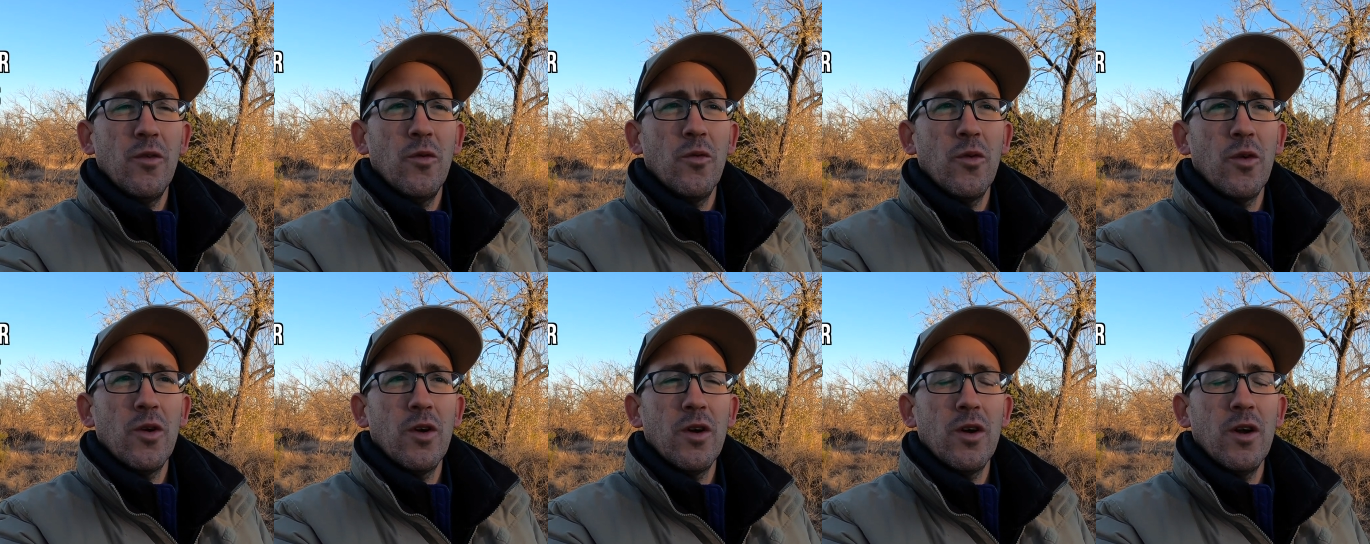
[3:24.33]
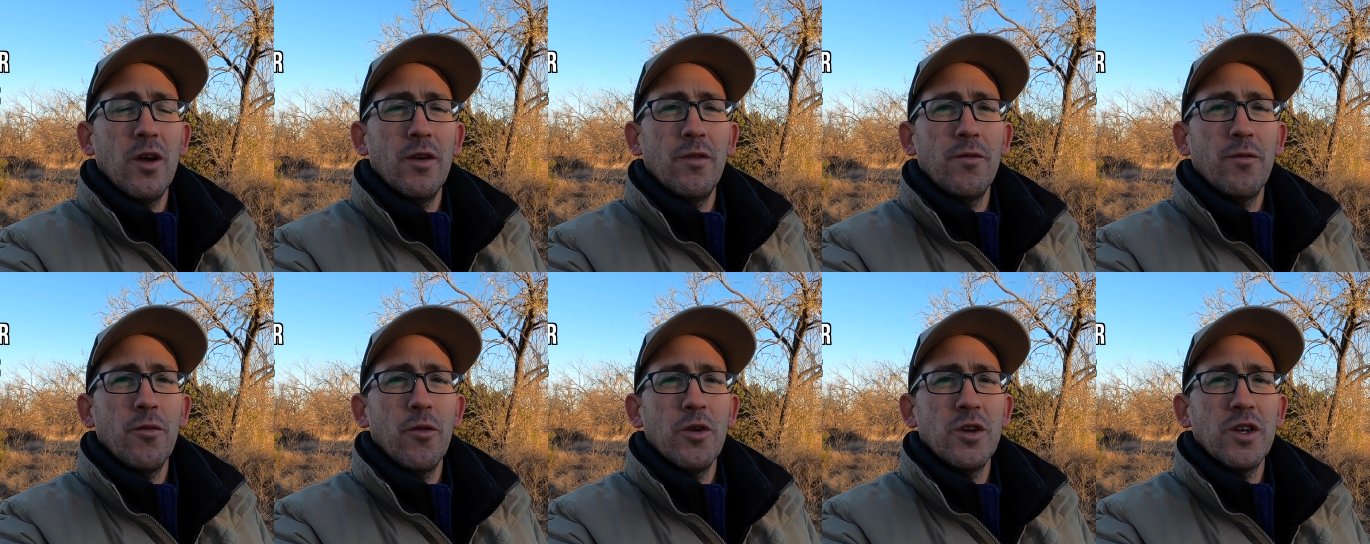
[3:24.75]
We're
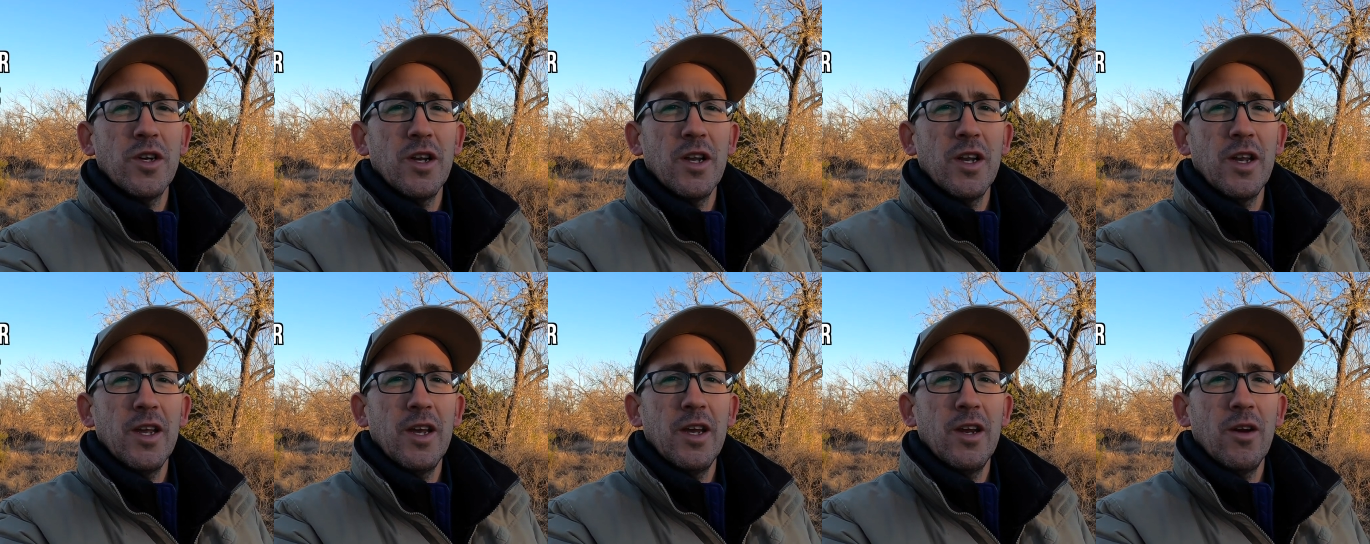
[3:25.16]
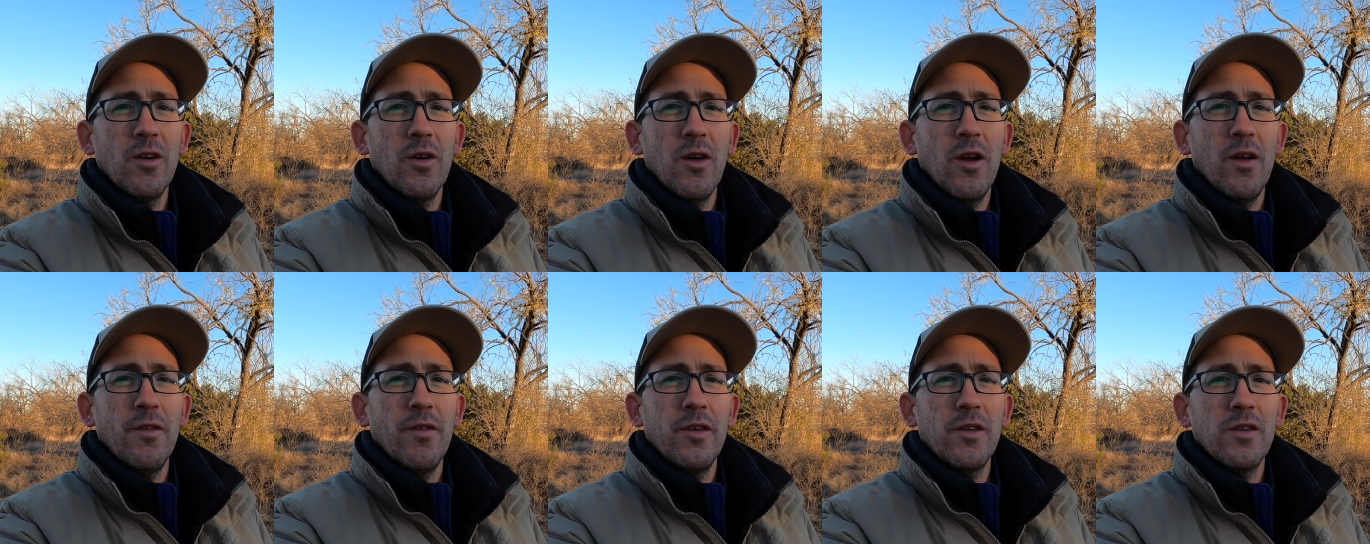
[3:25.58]
unfortunately
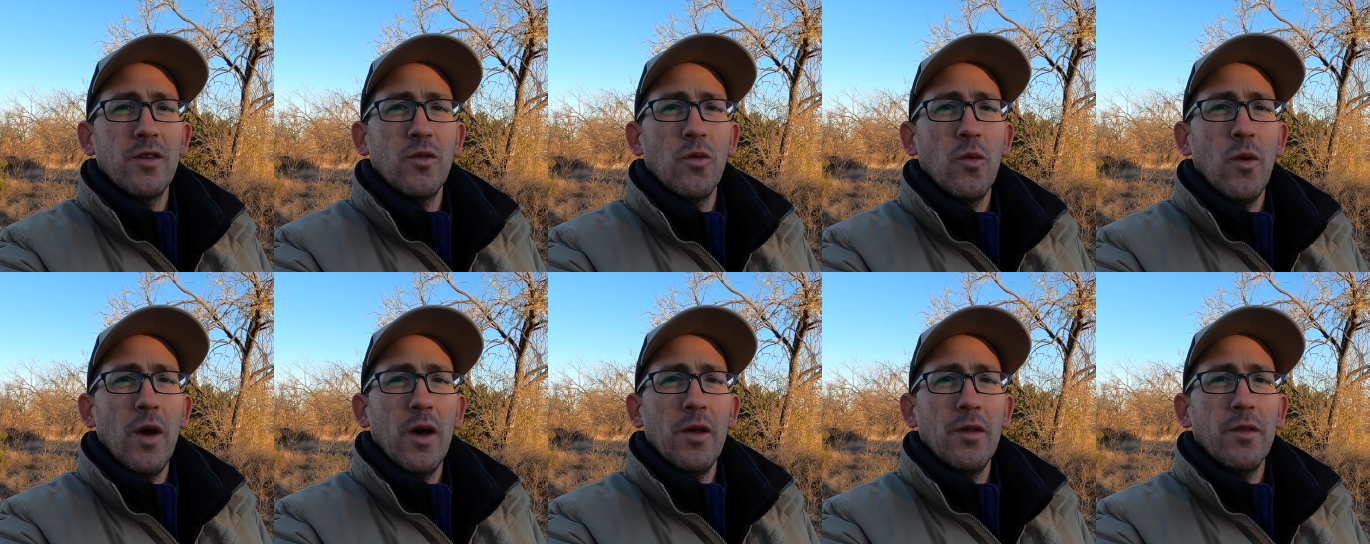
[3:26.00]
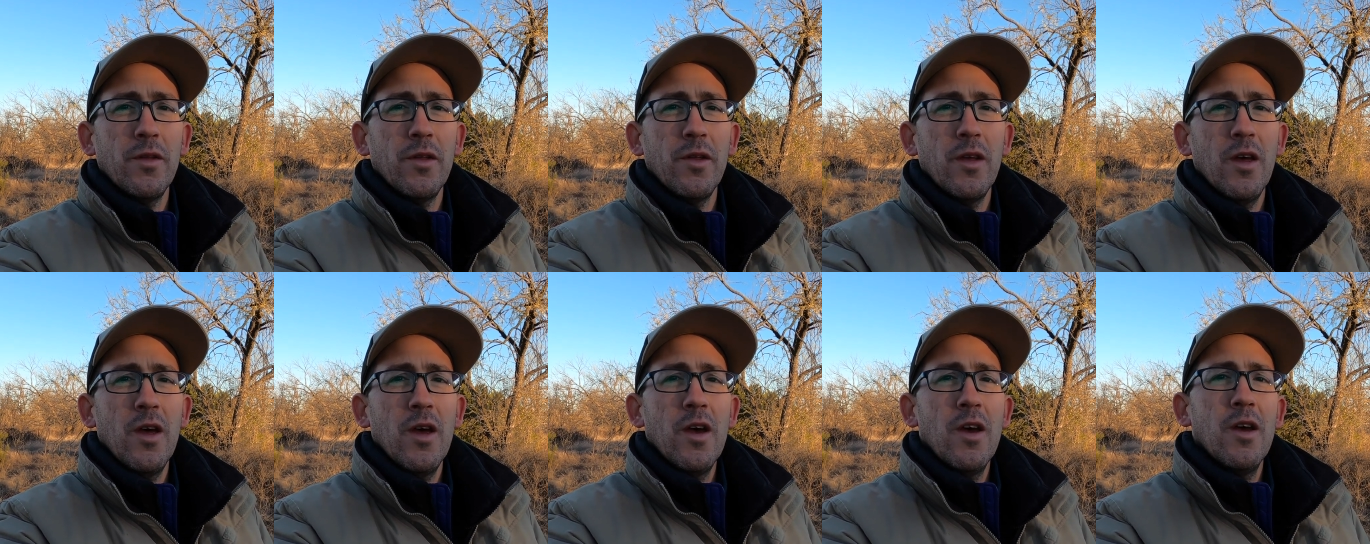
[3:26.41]
here on the 12th,